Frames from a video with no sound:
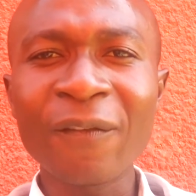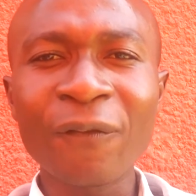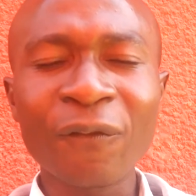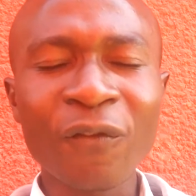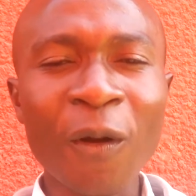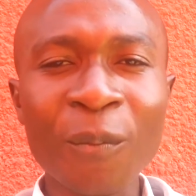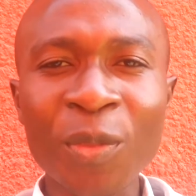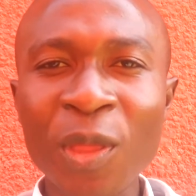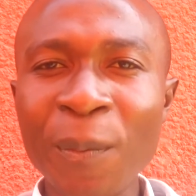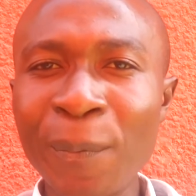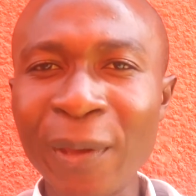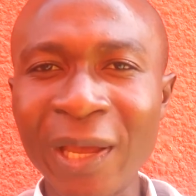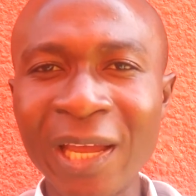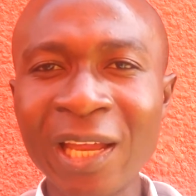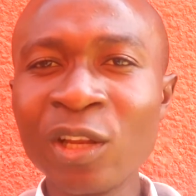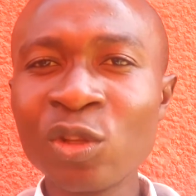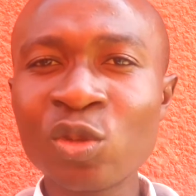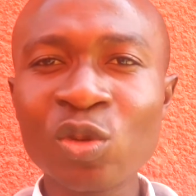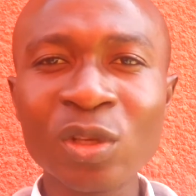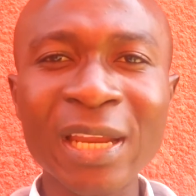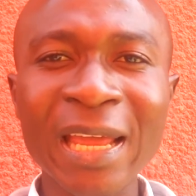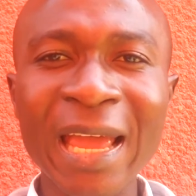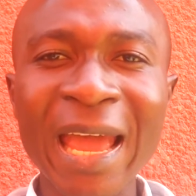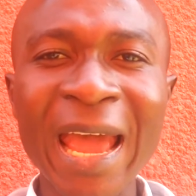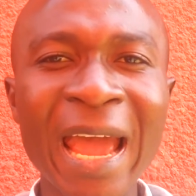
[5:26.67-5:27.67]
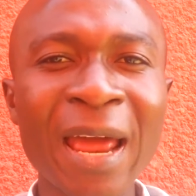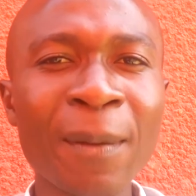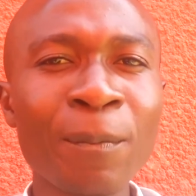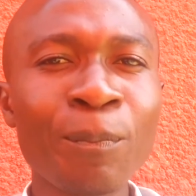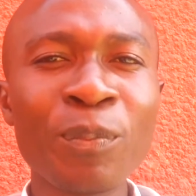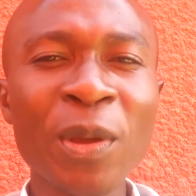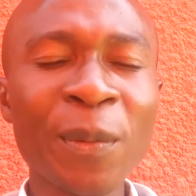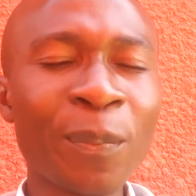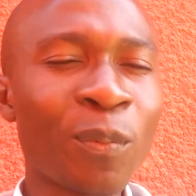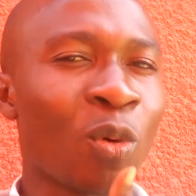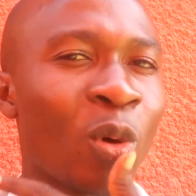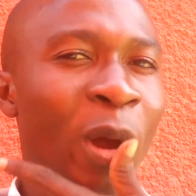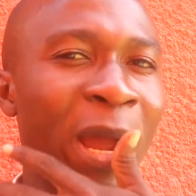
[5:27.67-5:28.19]
From the beginning to the
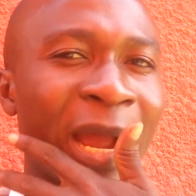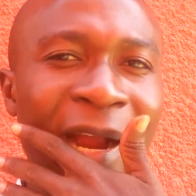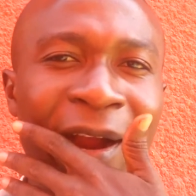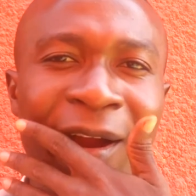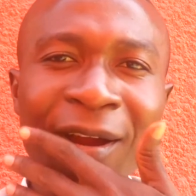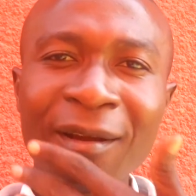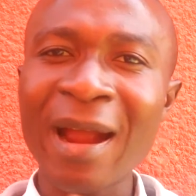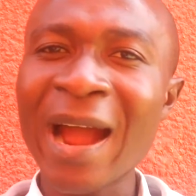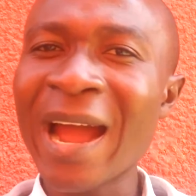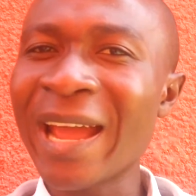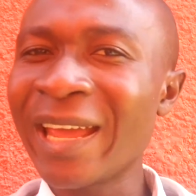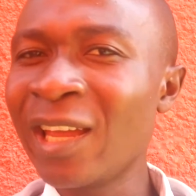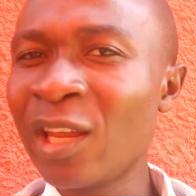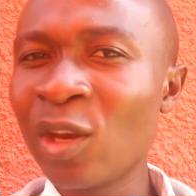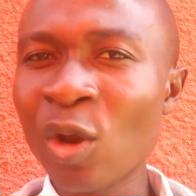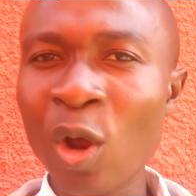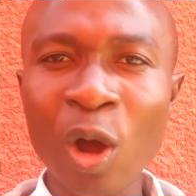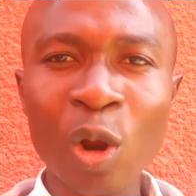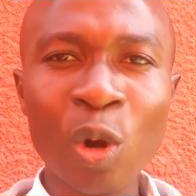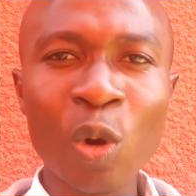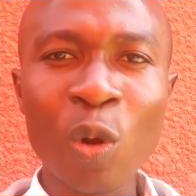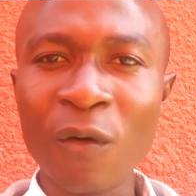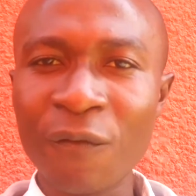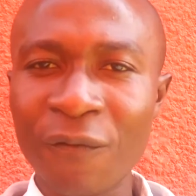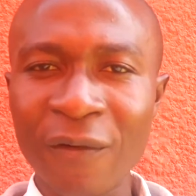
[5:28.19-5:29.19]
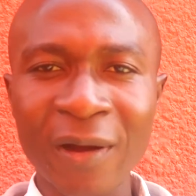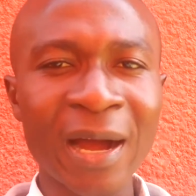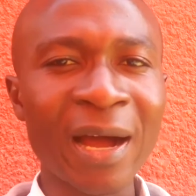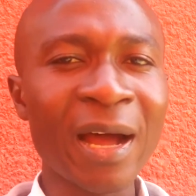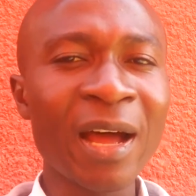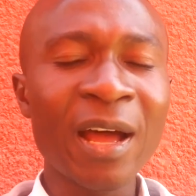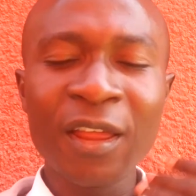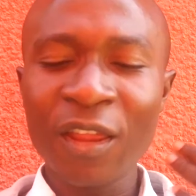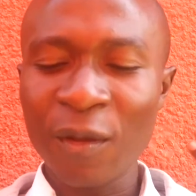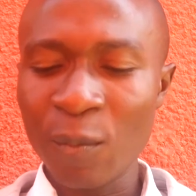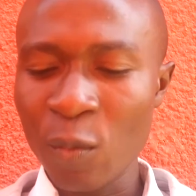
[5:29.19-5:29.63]
end, people were crying all over.